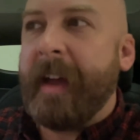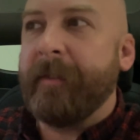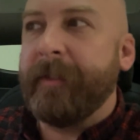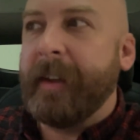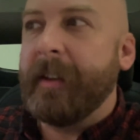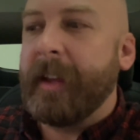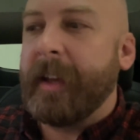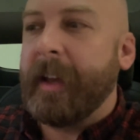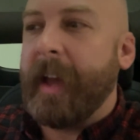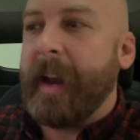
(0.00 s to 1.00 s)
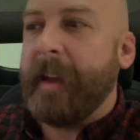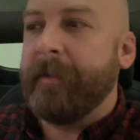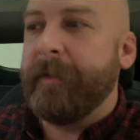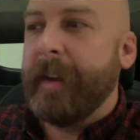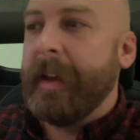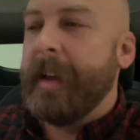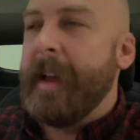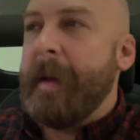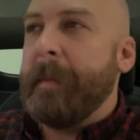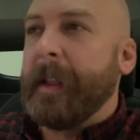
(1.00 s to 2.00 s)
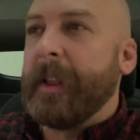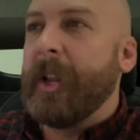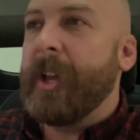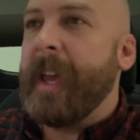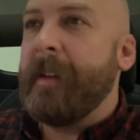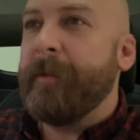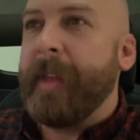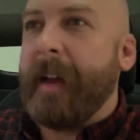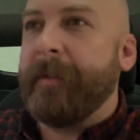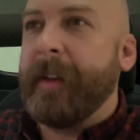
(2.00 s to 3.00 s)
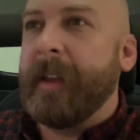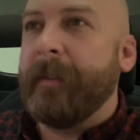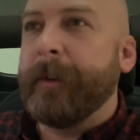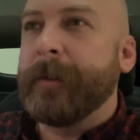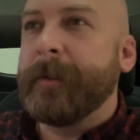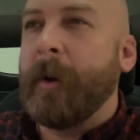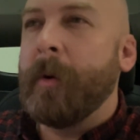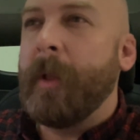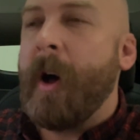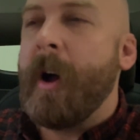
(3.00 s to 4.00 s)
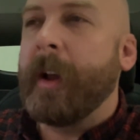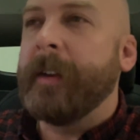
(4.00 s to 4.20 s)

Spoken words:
feeling, and I've been looking for that feeling for so long,